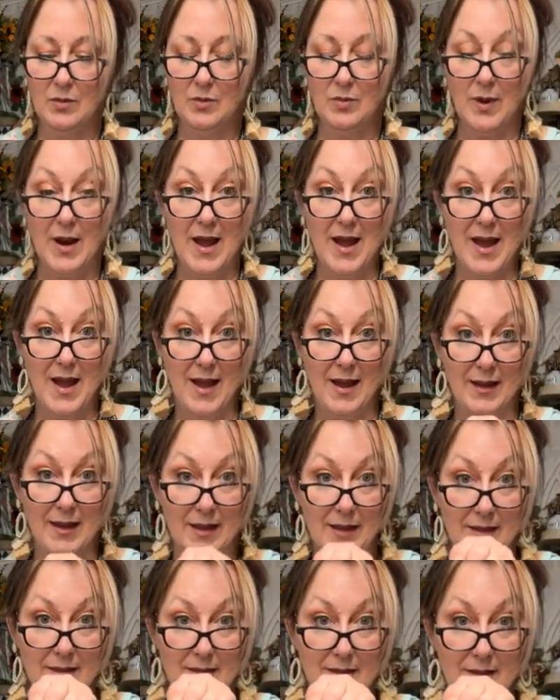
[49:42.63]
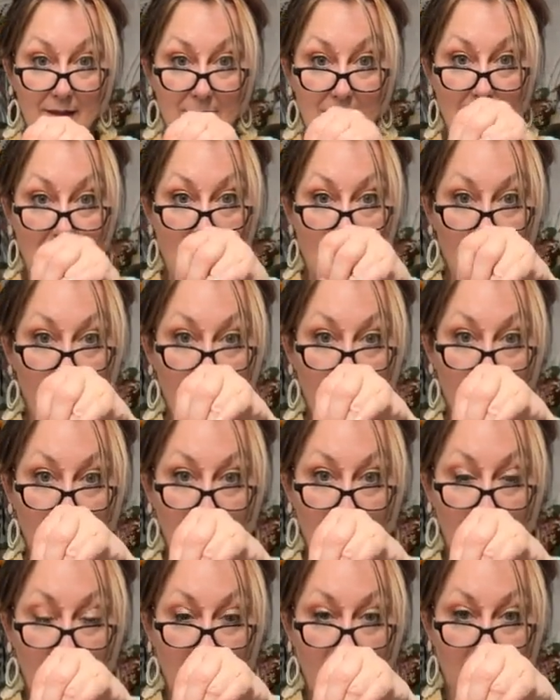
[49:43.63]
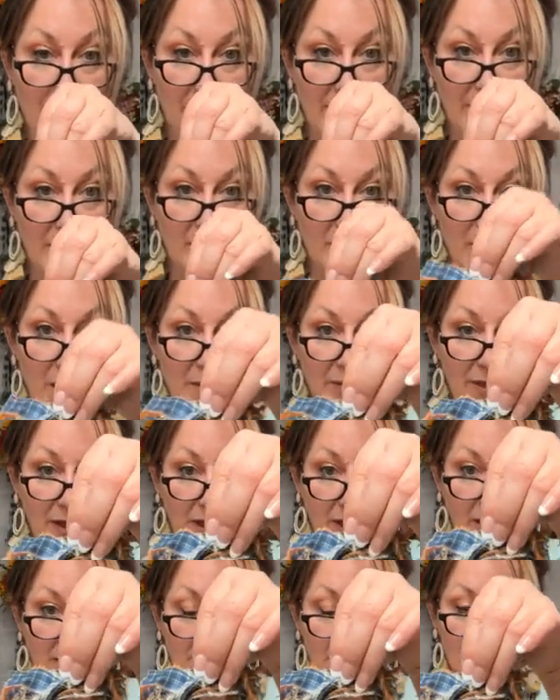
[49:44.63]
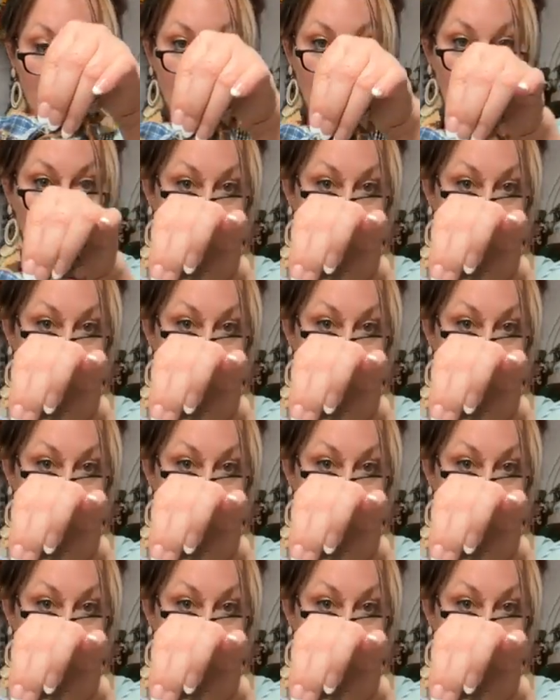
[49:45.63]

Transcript: rag topper for like a pumpkin.